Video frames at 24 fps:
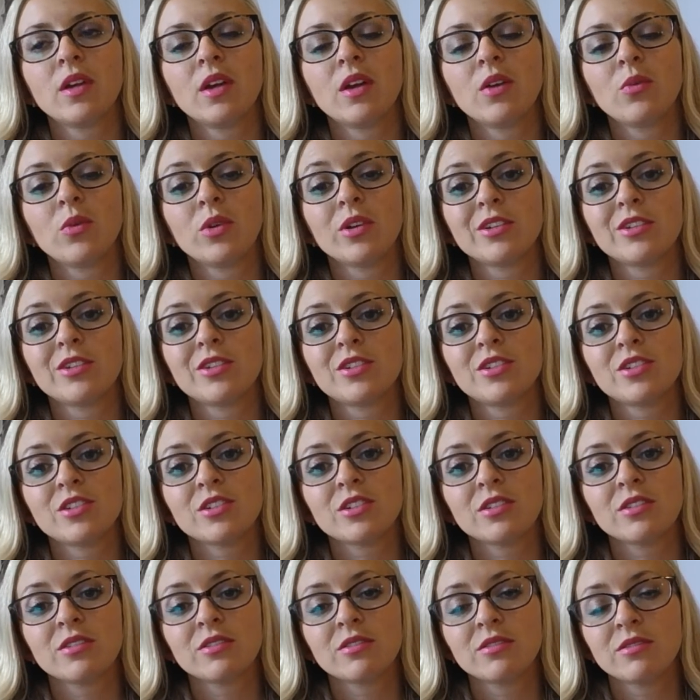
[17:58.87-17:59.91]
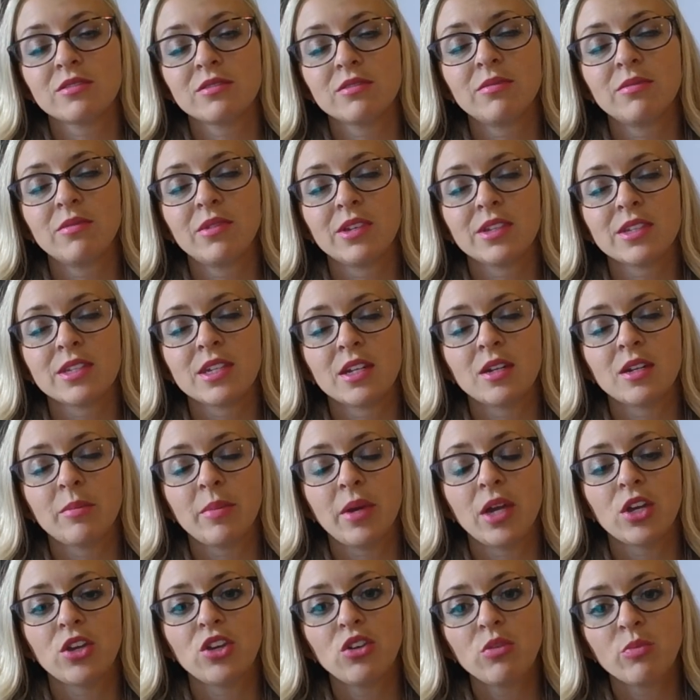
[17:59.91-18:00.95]
which is going to
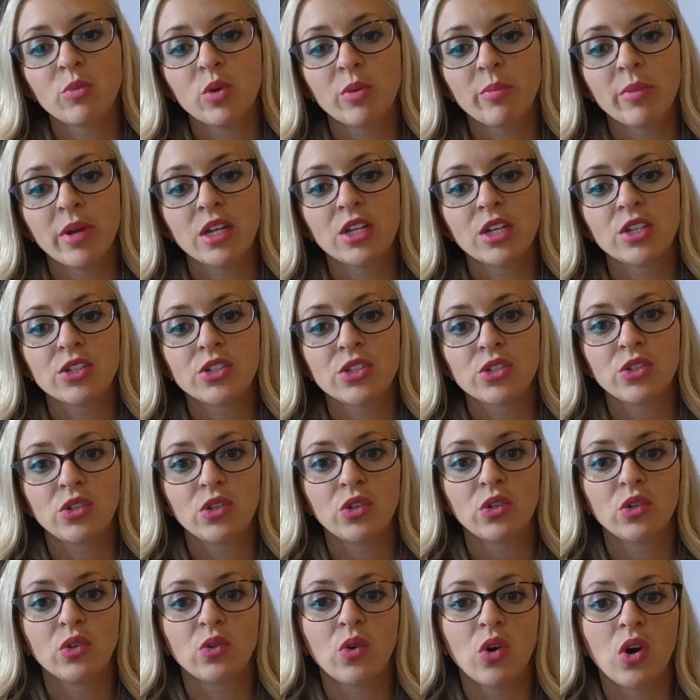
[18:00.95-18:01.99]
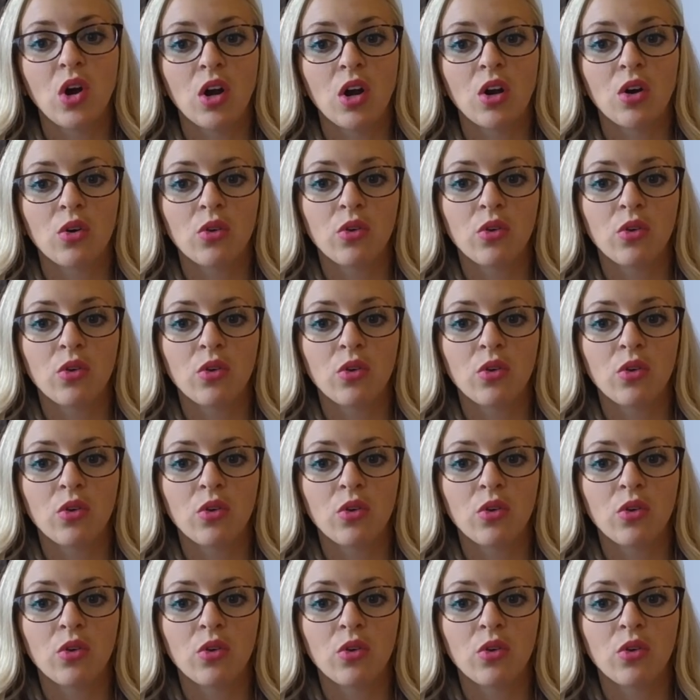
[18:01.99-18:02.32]
make you more money, so you are